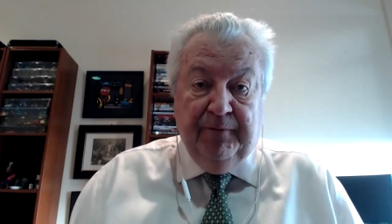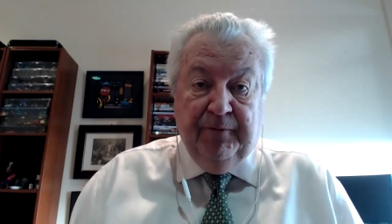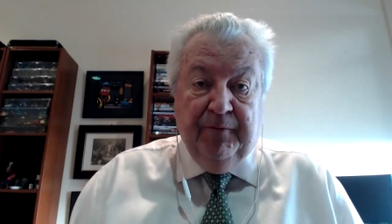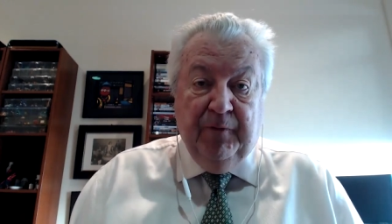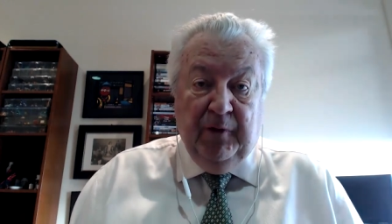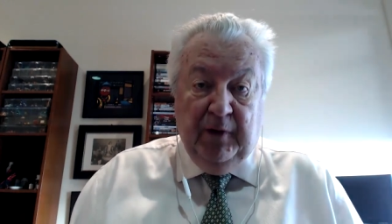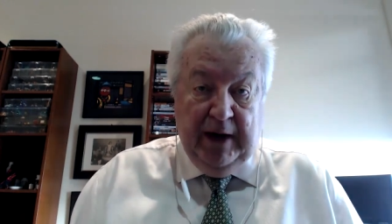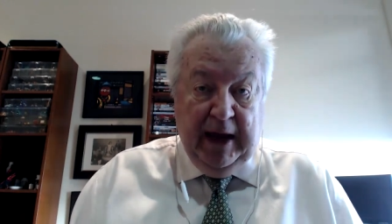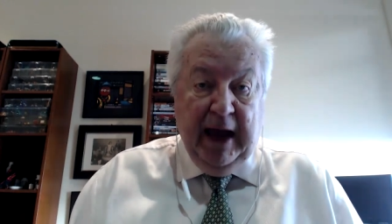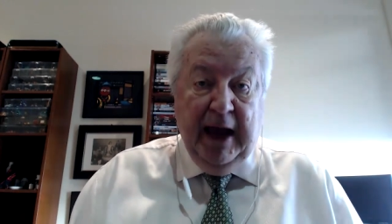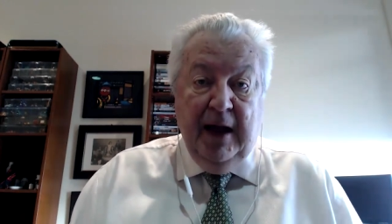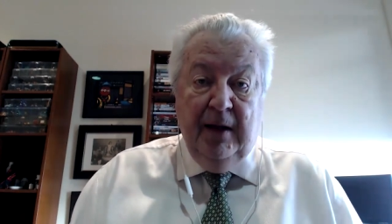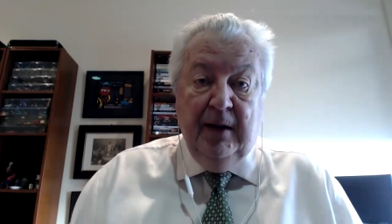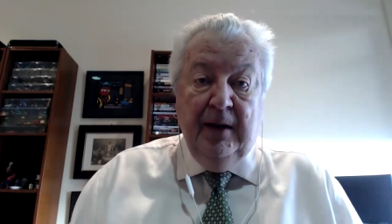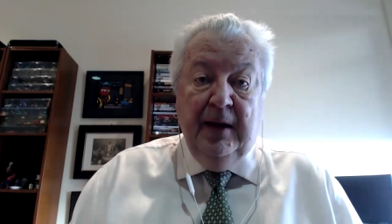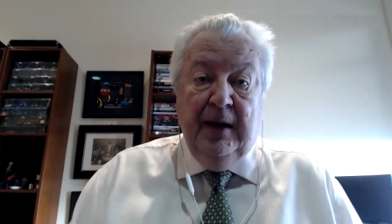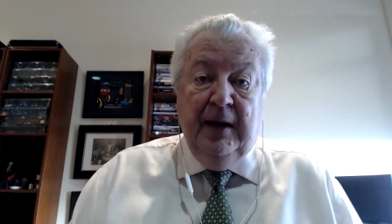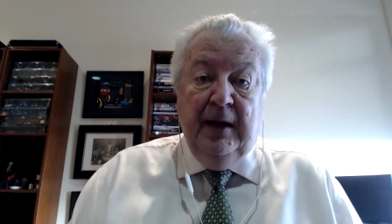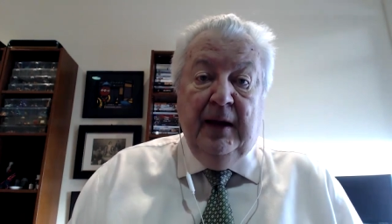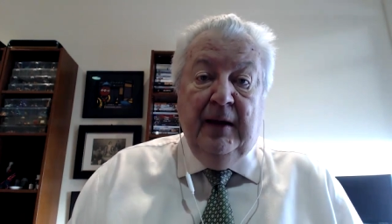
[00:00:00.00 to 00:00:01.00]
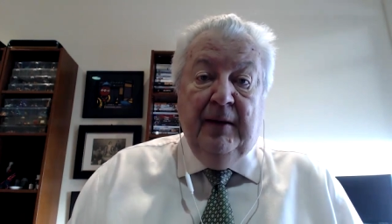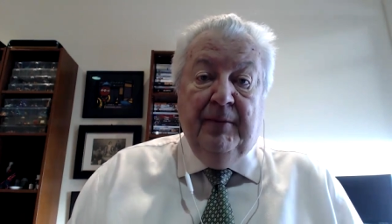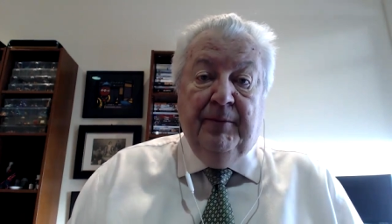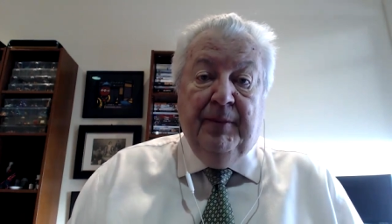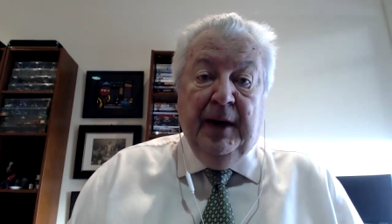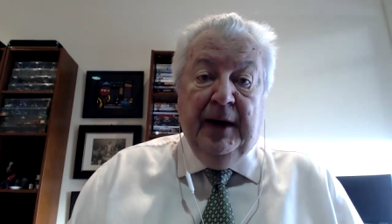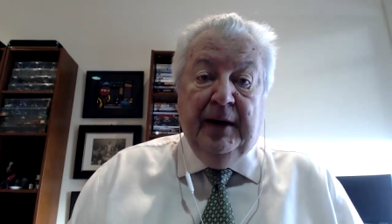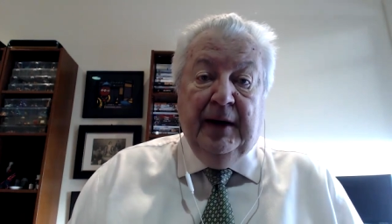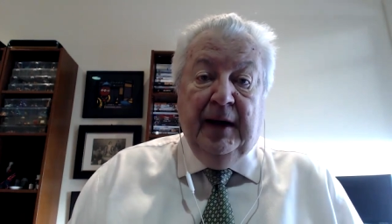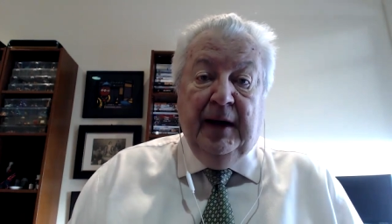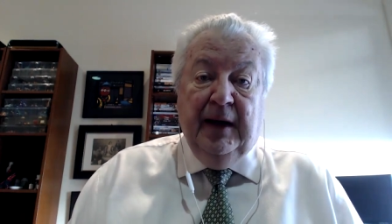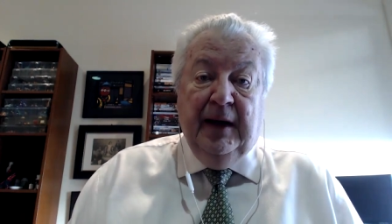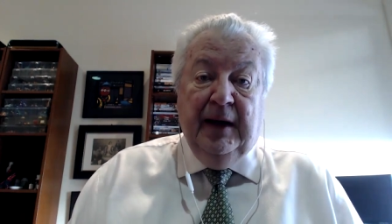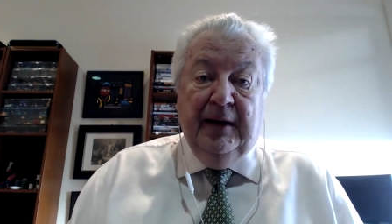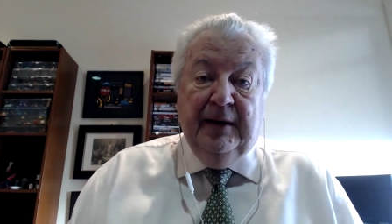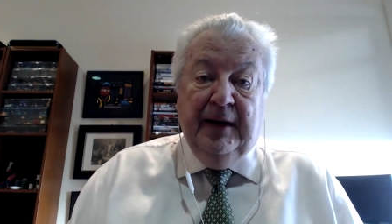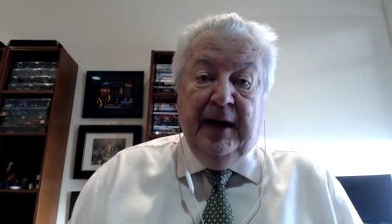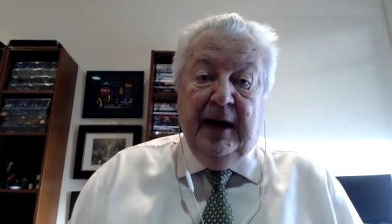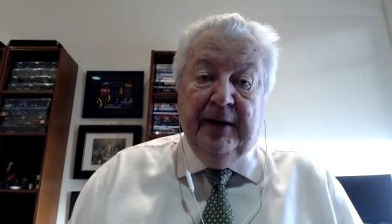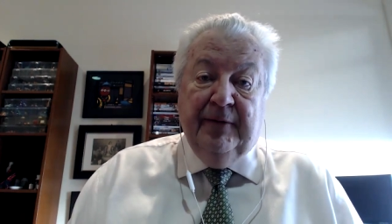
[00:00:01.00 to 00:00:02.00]
for now, but
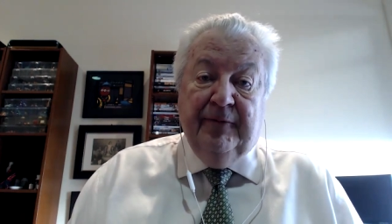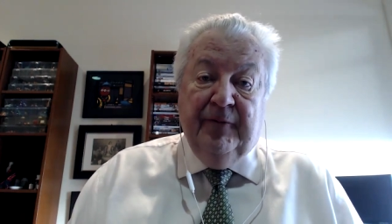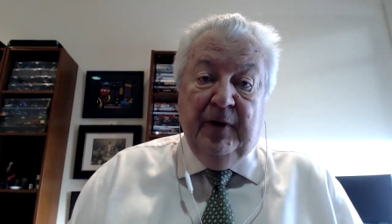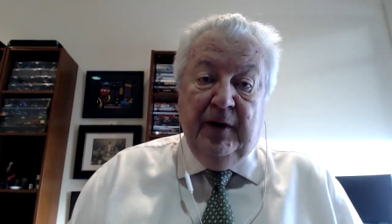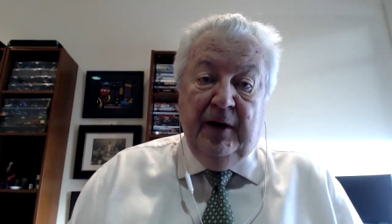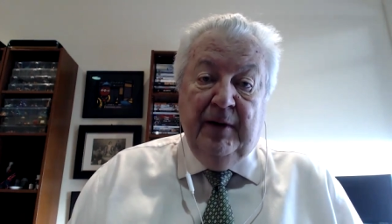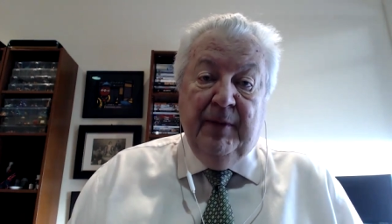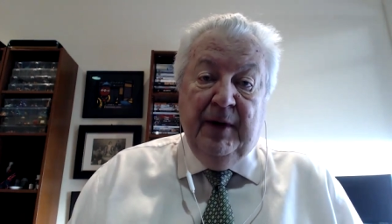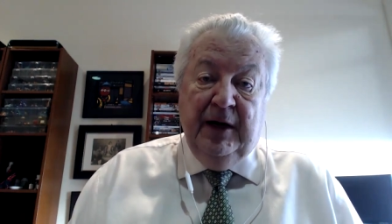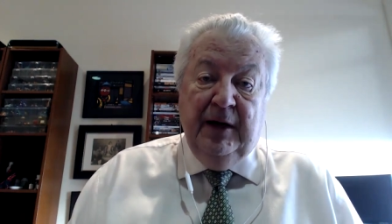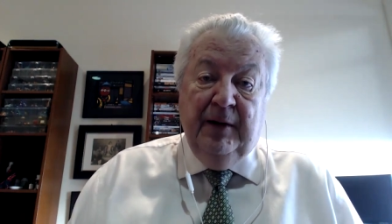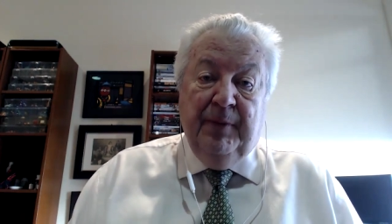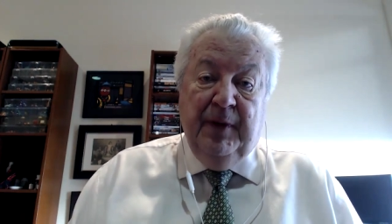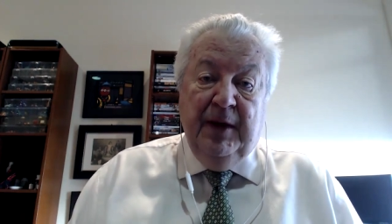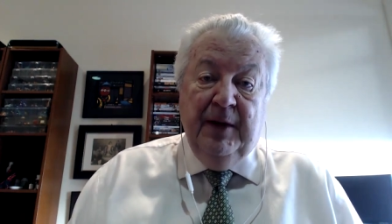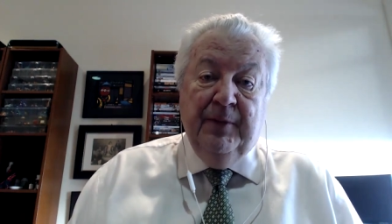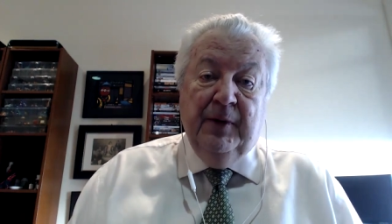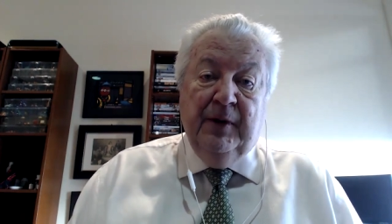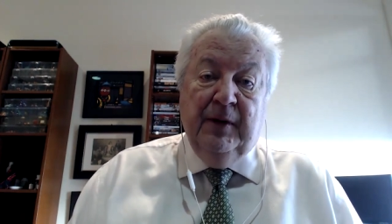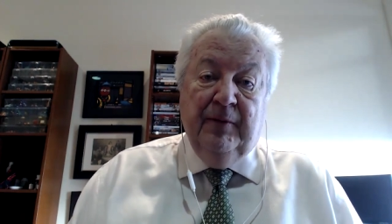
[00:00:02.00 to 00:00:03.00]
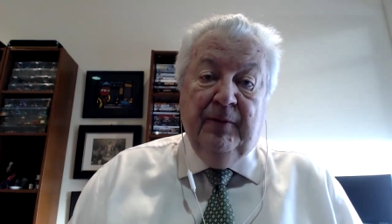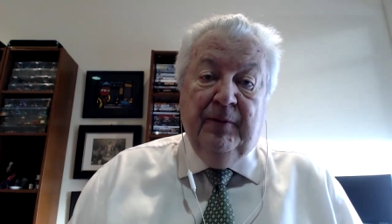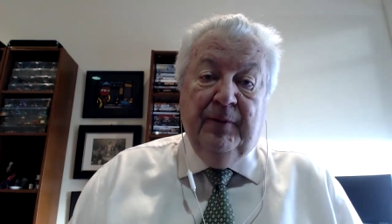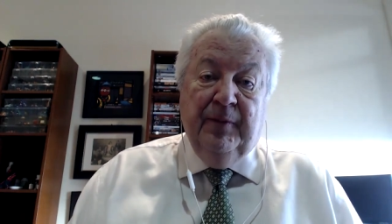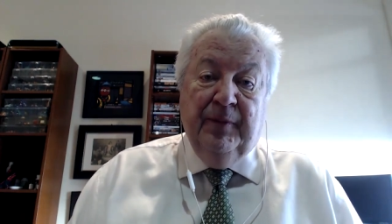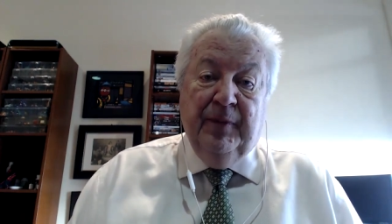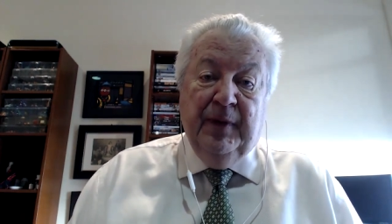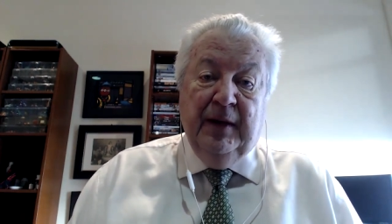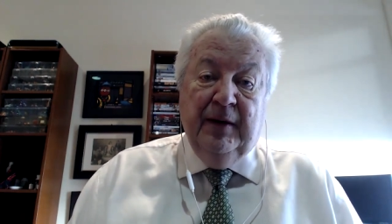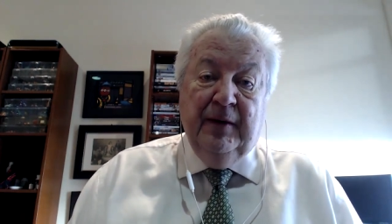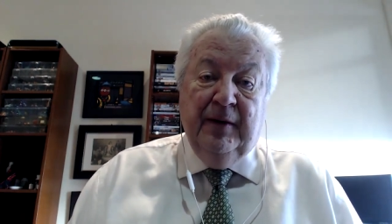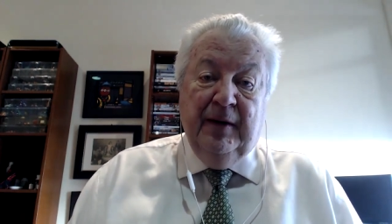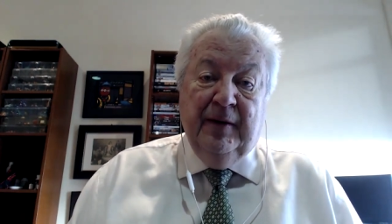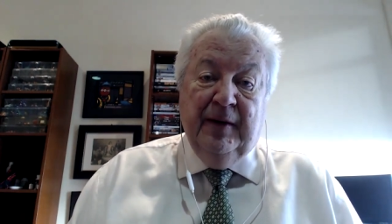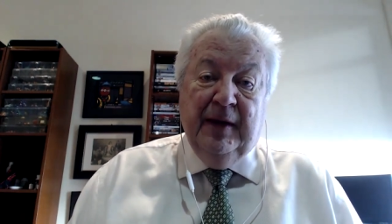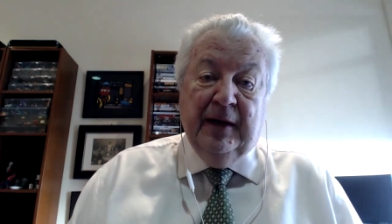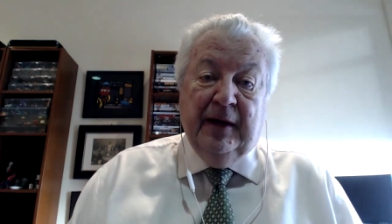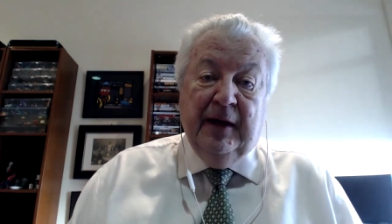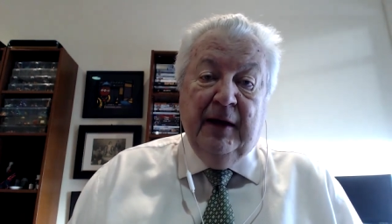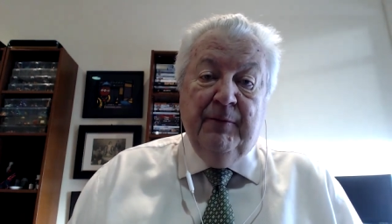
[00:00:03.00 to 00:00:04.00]
not very many people
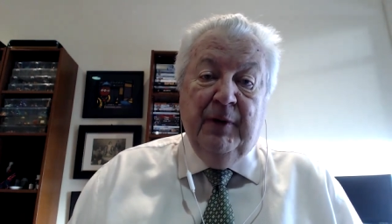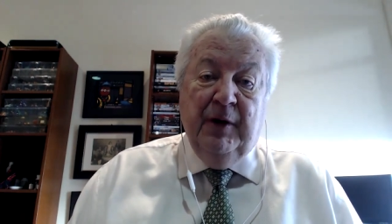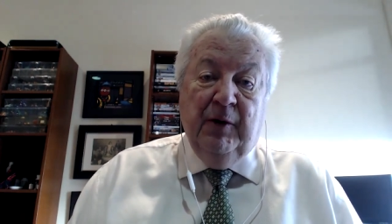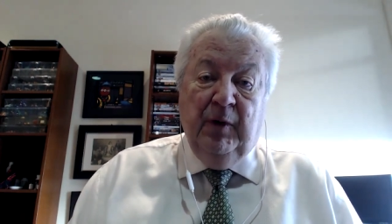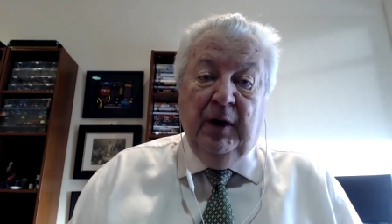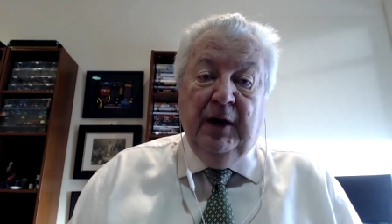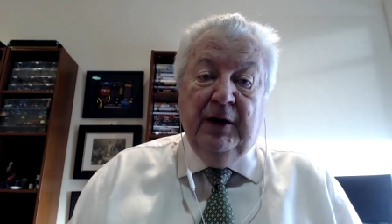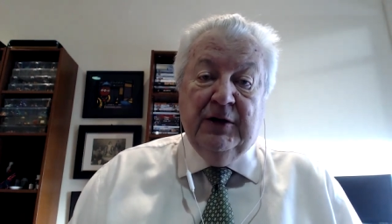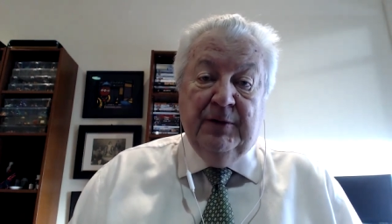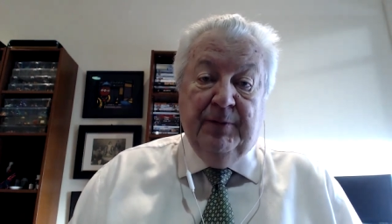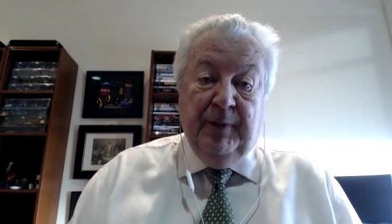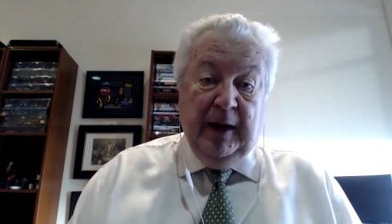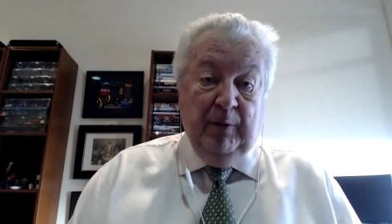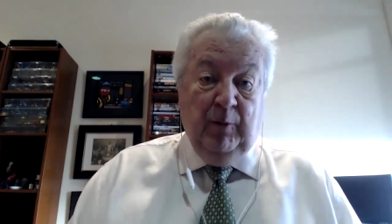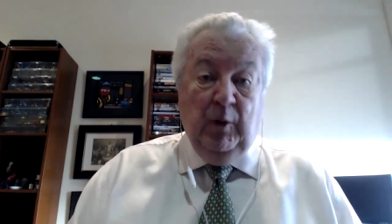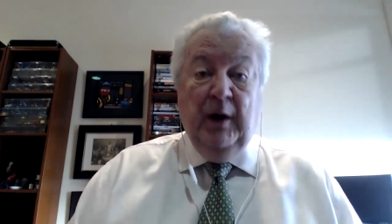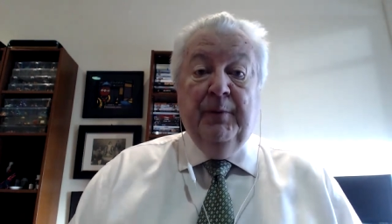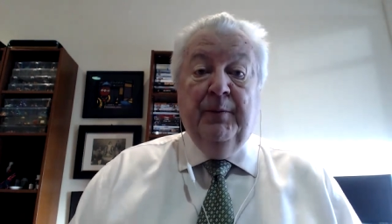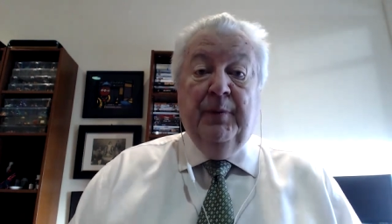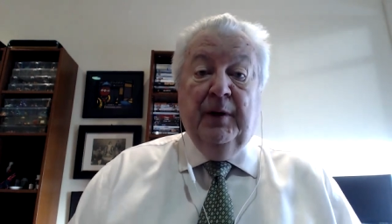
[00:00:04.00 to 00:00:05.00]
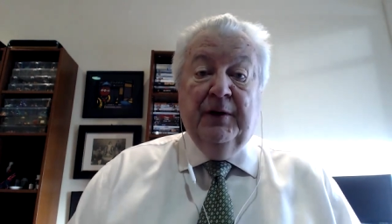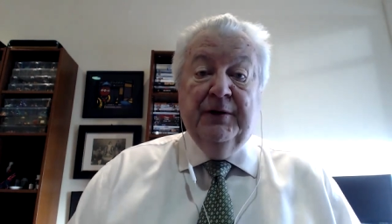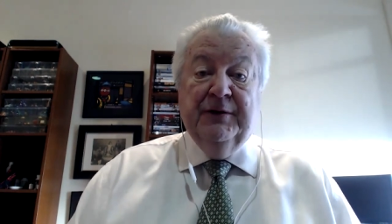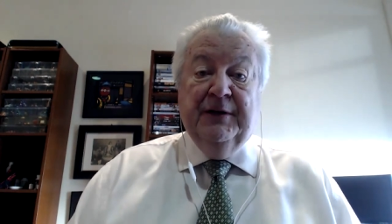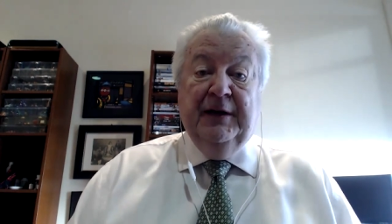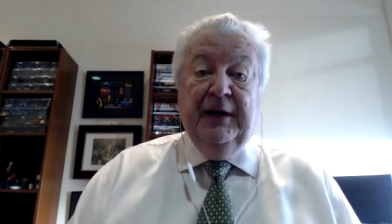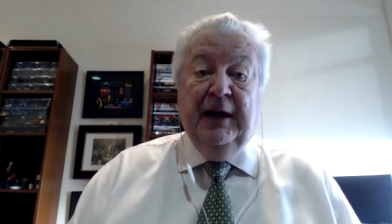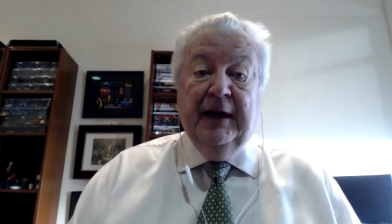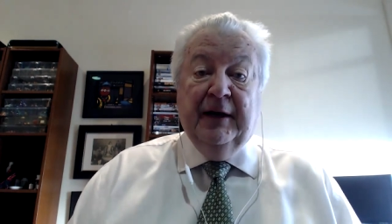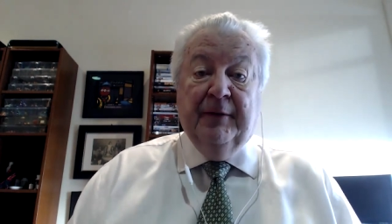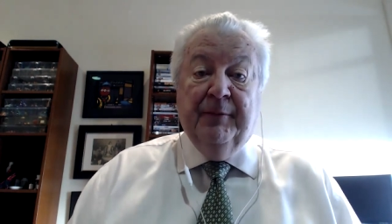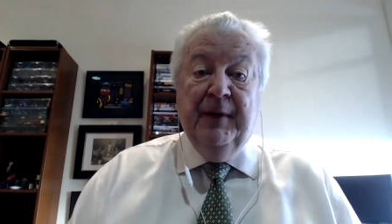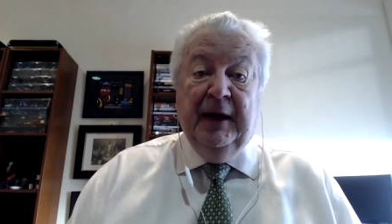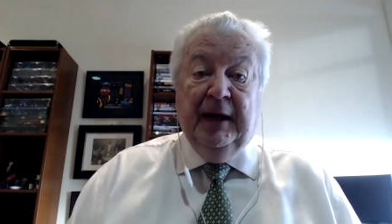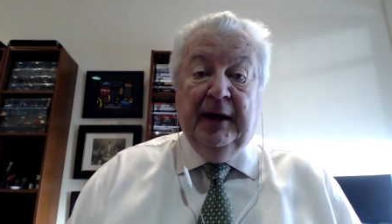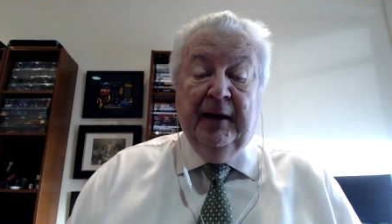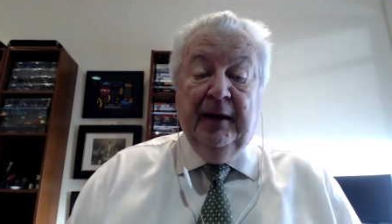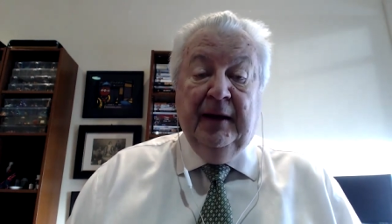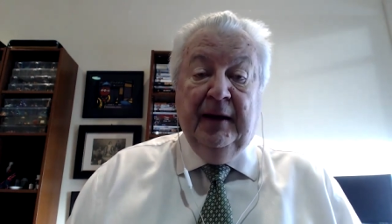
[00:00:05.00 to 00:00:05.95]
that can be reached by one person like me,